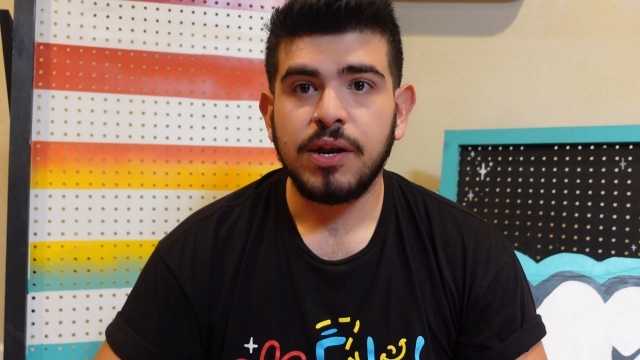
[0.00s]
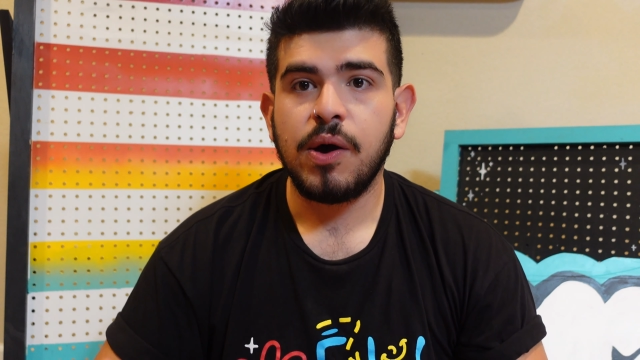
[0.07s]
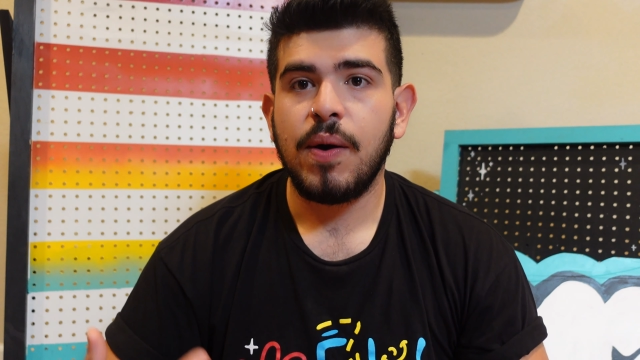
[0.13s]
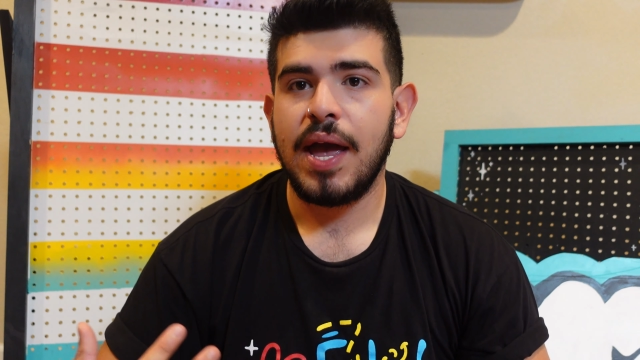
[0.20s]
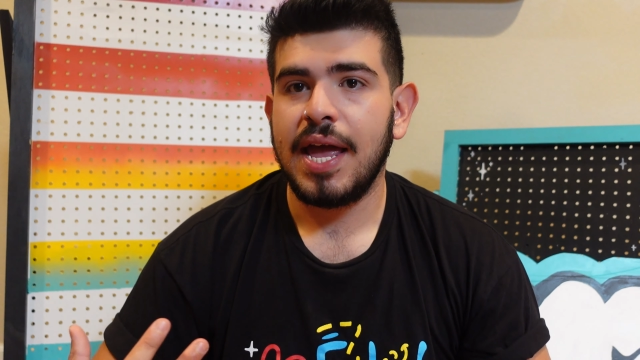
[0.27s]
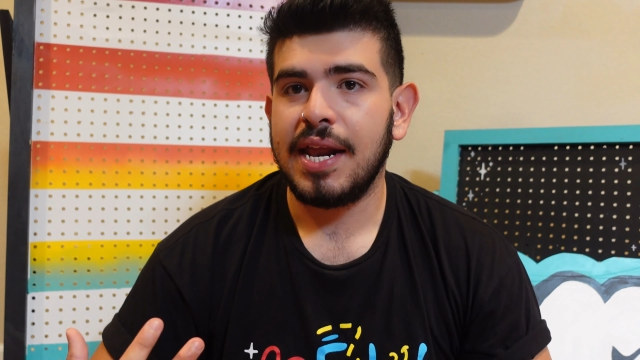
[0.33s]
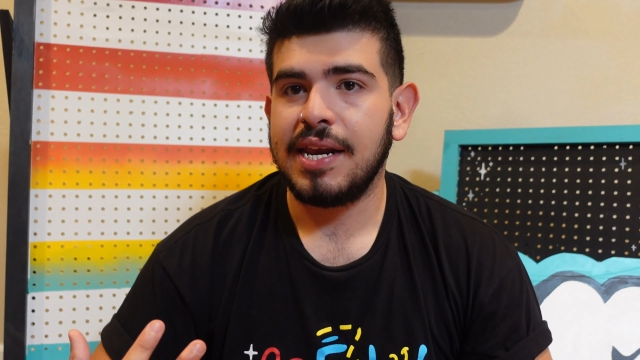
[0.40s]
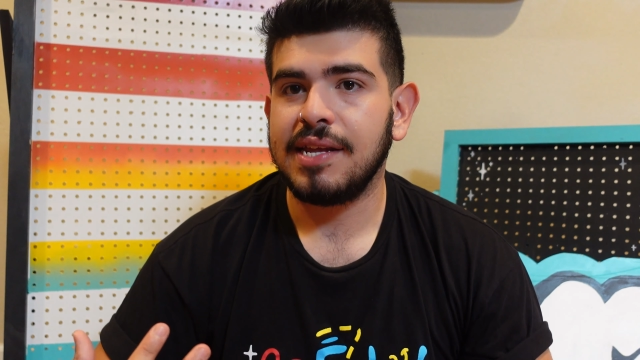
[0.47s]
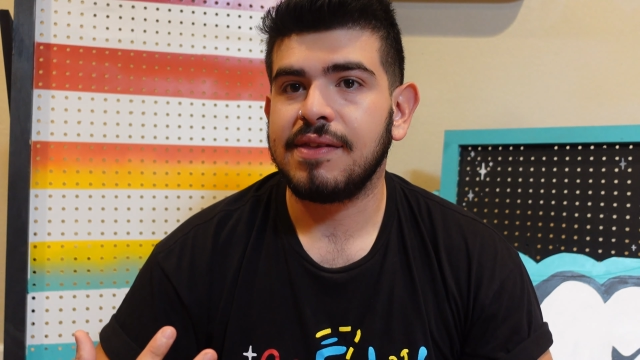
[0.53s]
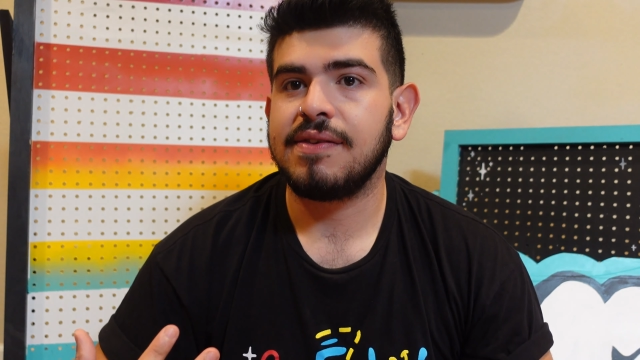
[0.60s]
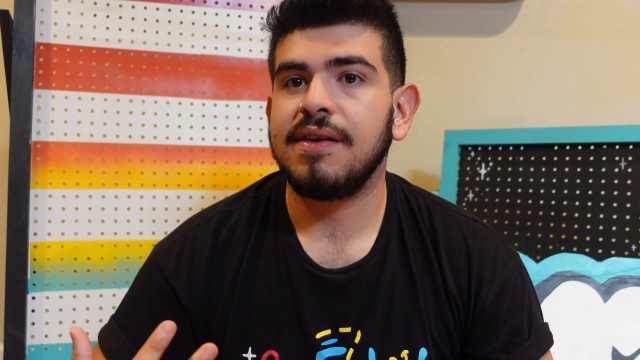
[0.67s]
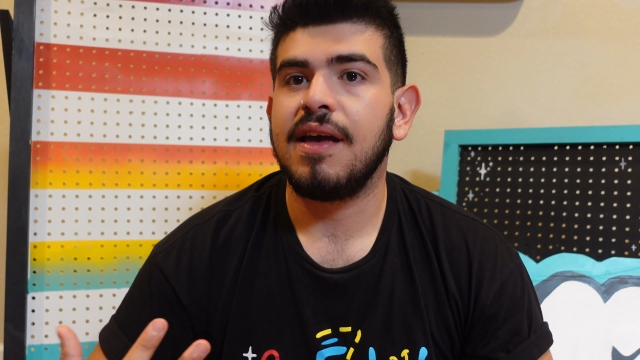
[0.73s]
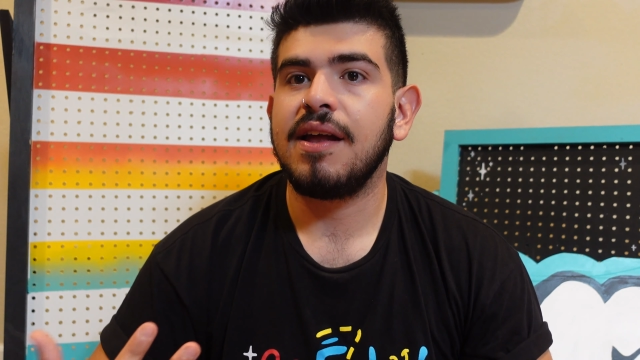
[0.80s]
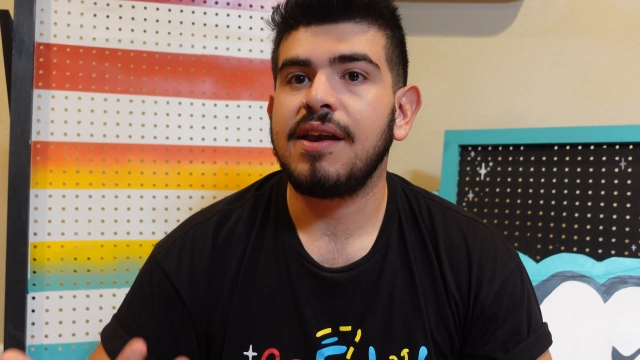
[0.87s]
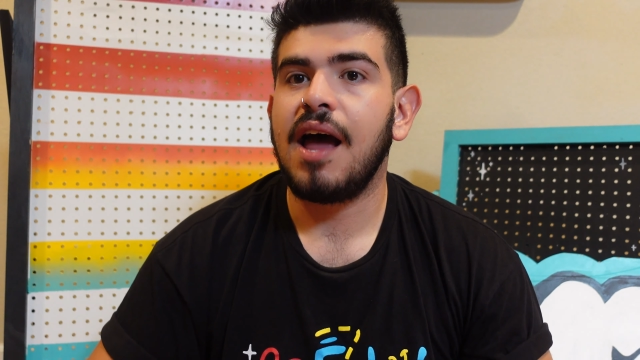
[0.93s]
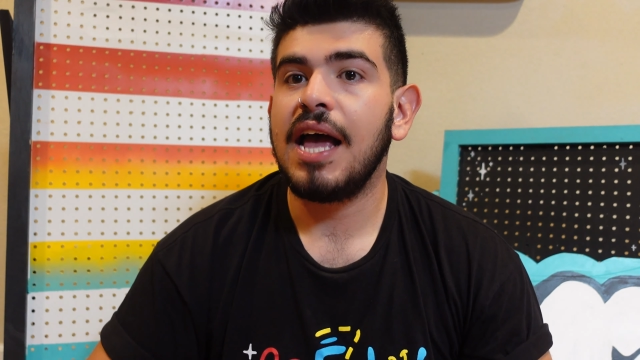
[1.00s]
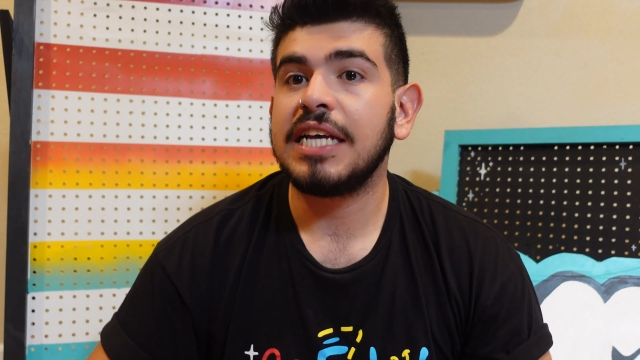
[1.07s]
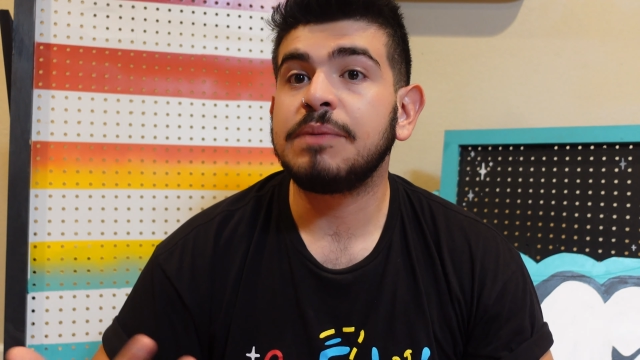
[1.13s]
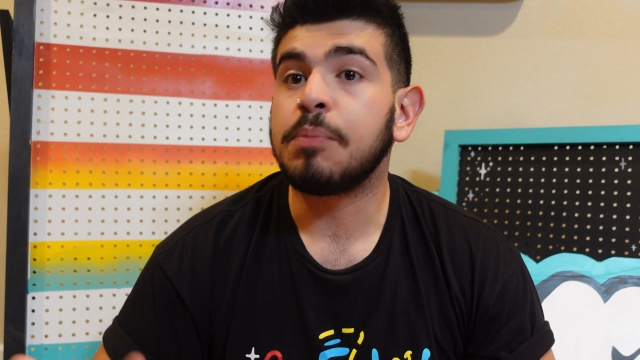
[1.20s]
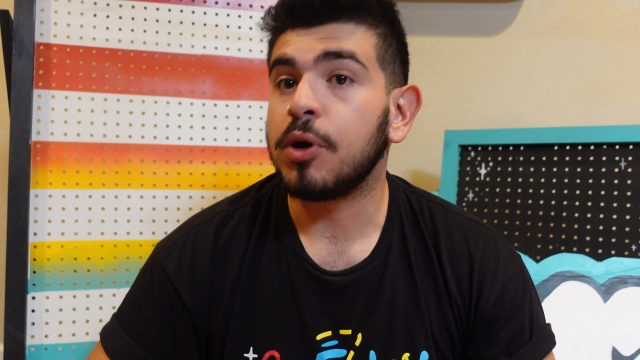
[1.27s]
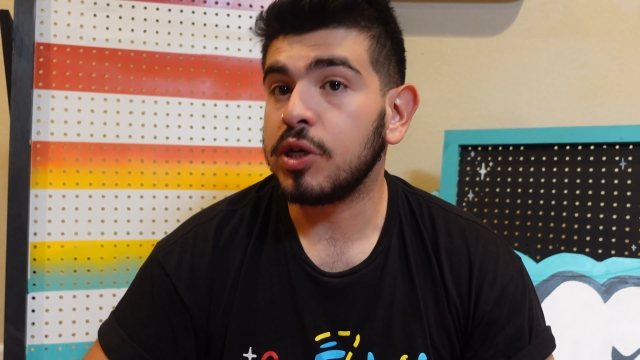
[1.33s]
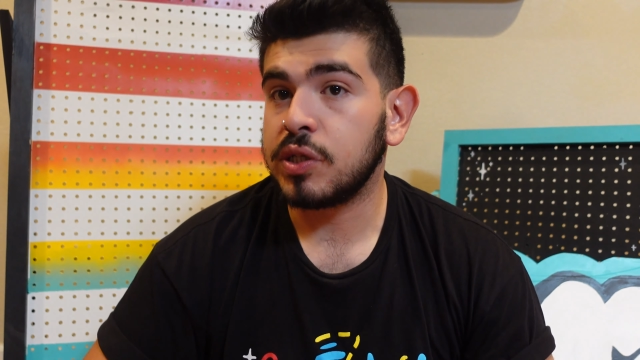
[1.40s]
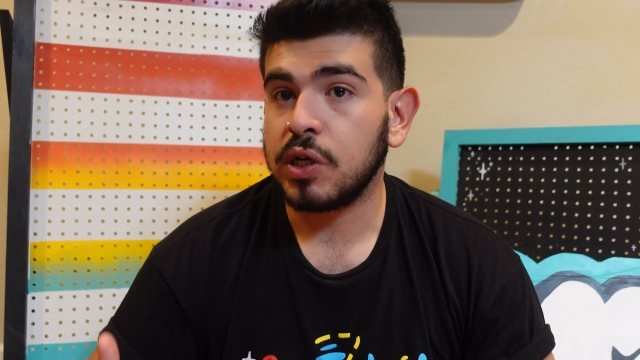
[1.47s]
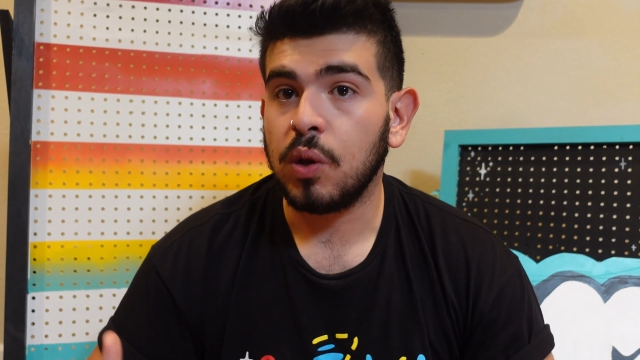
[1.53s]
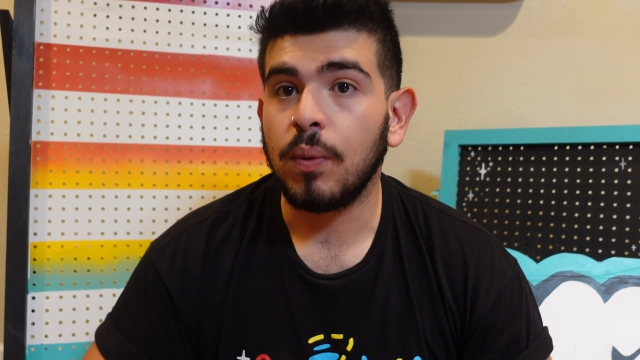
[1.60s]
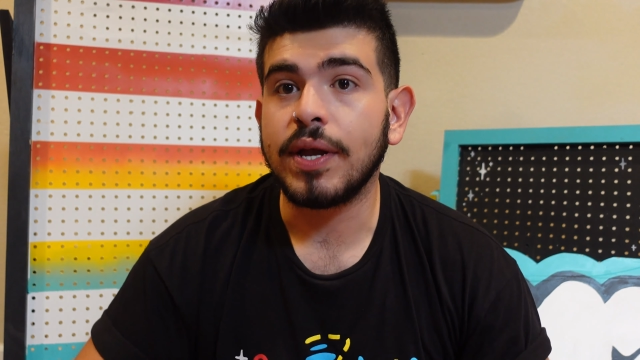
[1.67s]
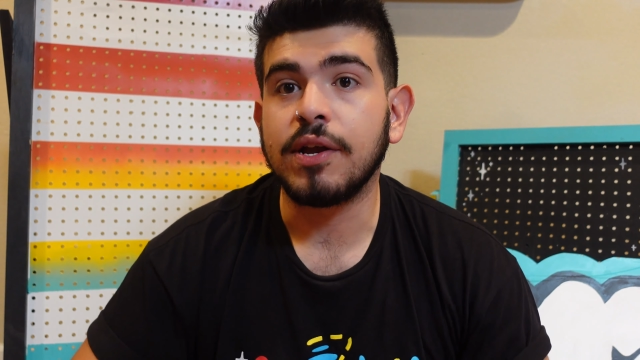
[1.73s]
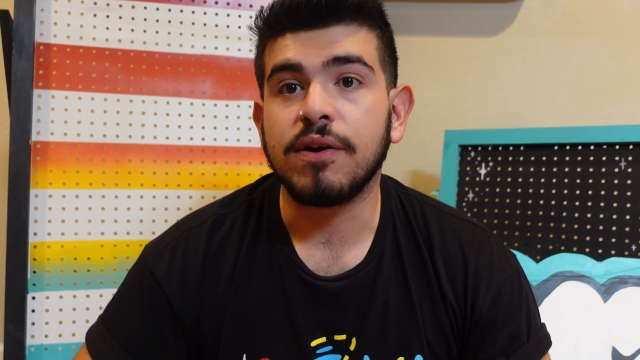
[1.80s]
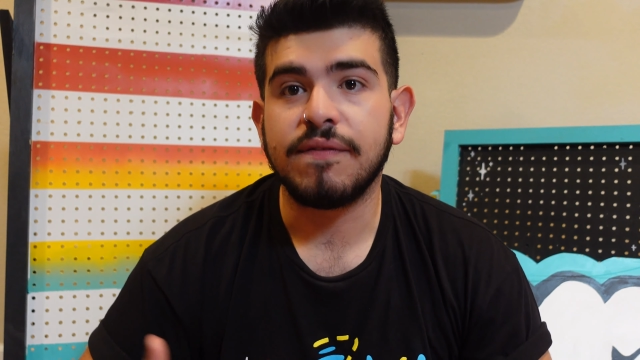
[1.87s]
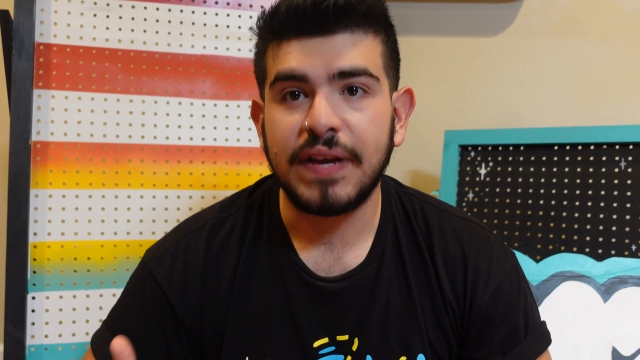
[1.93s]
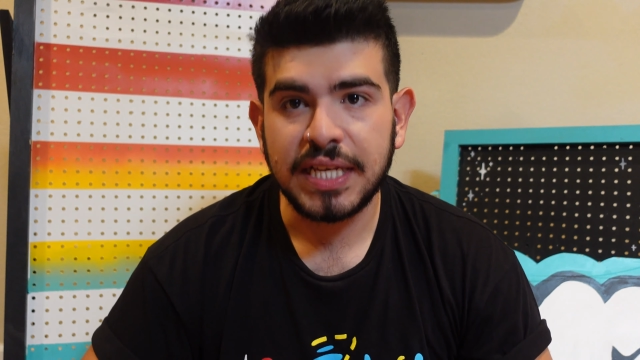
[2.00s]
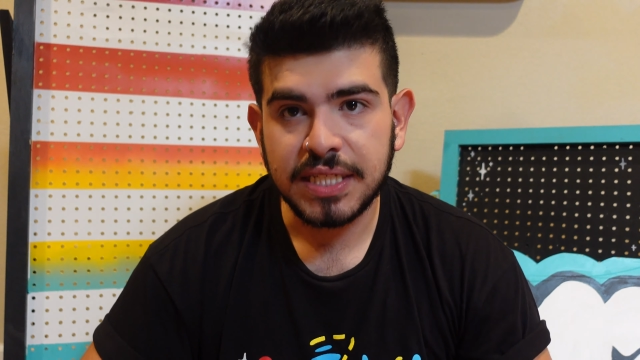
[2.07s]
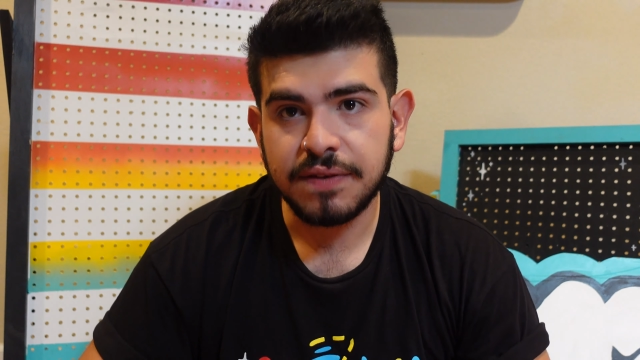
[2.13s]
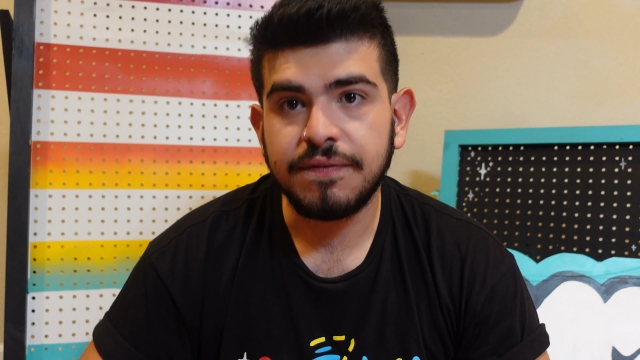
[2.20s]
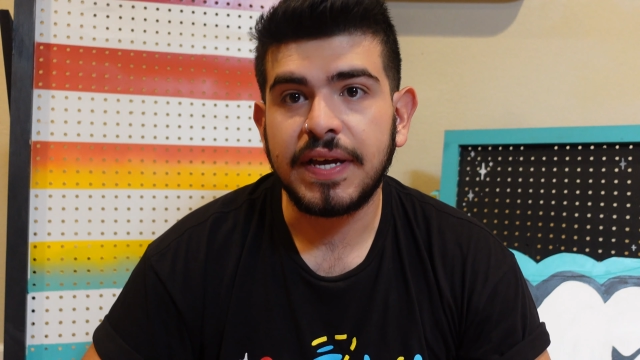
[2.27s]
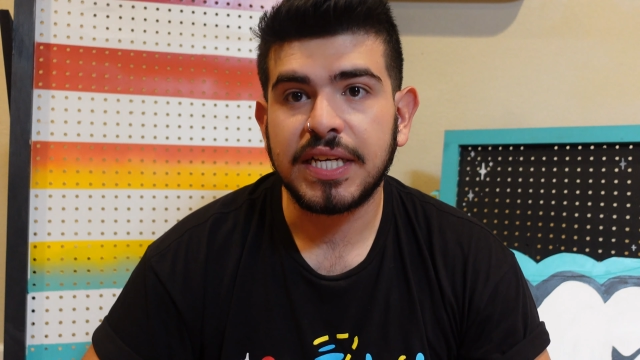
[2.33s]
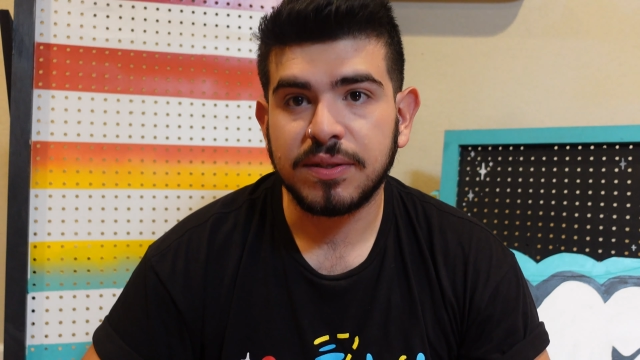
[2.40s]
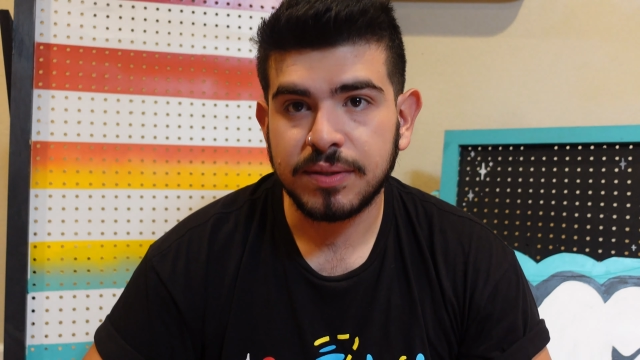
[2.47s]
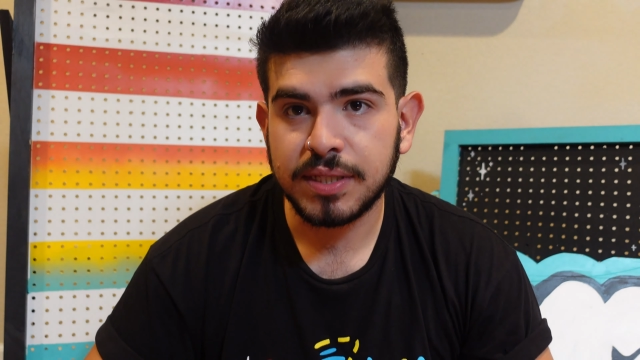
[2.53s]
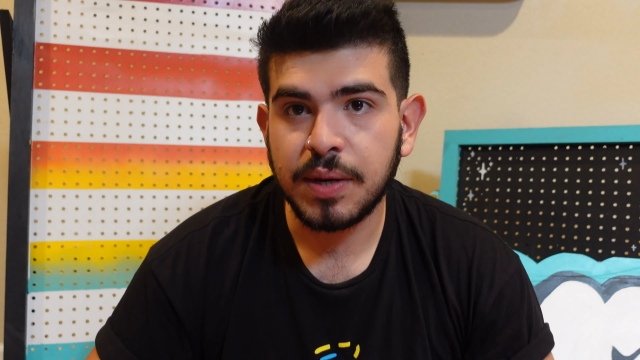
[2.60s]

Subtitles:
and it's not as personal when you're face to face with